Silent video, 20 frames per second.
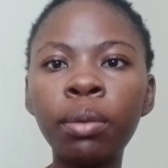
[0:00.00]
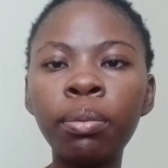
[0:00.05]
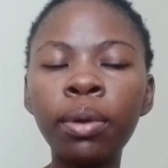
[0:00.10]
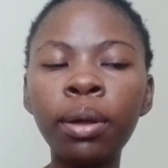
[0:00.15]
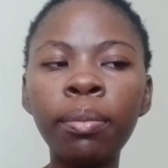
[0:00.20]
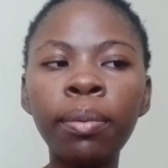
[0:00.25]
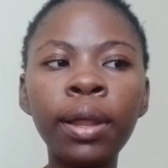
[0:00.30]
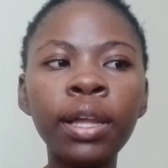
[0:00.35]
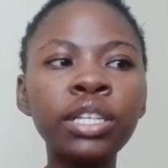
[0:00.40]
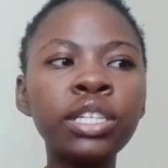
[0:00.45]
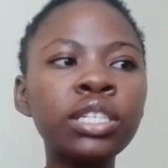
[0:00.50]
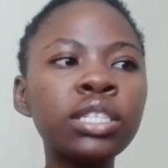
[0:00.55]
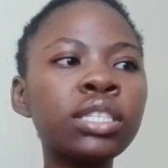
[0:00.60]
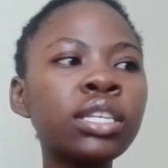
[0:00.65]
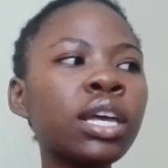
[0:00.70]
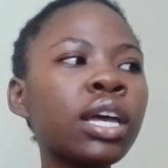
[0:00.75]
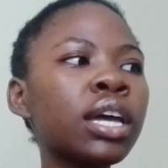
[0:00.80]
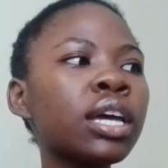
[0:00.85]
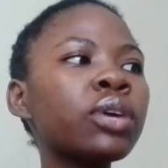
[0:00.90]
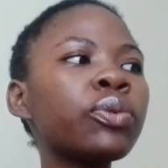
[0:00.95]
blah blah blah,
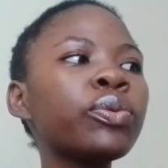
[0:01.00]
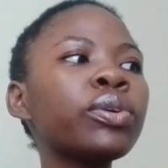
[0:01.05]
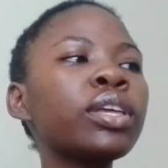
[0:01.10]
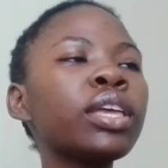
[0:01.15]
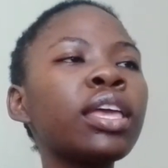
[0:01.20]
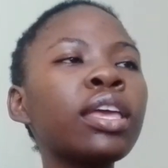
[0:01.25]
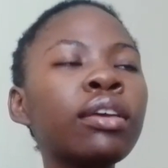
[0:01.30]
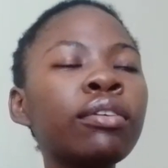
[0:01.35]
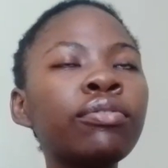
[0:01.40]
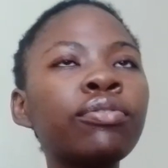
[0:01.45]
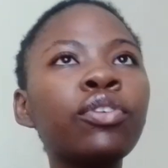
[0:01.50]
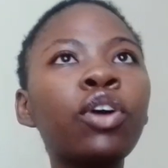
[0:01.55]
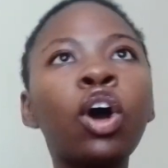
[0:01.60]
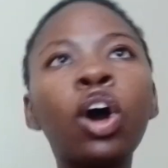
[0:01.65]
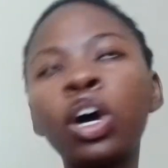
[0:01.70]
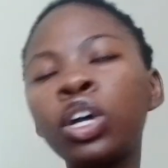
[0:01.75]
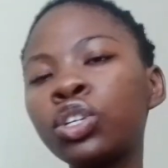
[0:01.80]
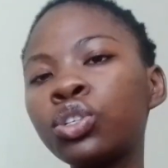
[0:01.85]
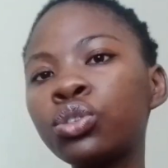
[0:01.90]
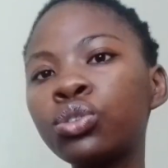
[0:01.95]
just give
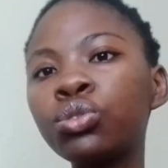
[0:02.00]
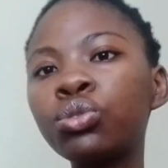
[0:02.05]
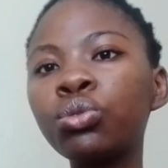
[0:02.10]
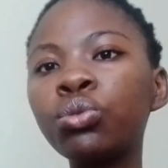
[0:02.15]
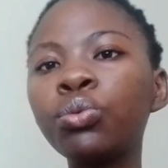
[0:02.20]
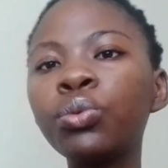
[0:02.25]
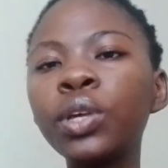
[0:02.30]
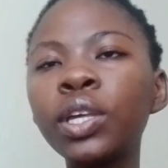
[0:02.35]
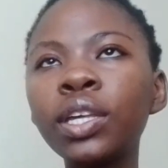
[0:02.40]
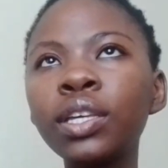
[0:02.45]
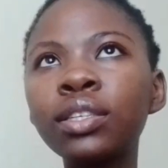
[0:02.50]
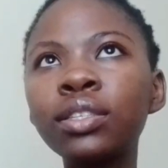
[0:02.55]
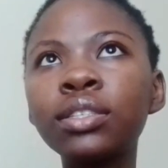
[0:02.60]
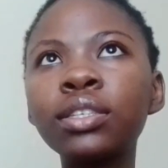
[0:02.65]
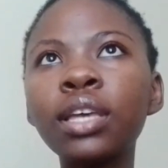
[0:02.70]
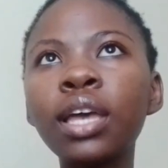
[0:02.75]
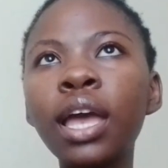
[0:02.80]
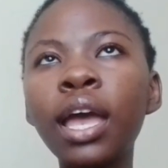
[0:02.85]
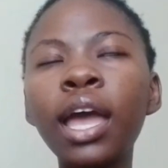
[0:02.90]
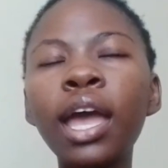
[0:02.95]
God 2
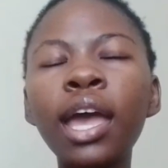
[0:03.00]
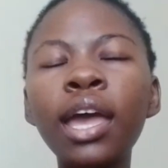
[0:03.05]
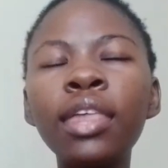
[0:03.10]
weeks,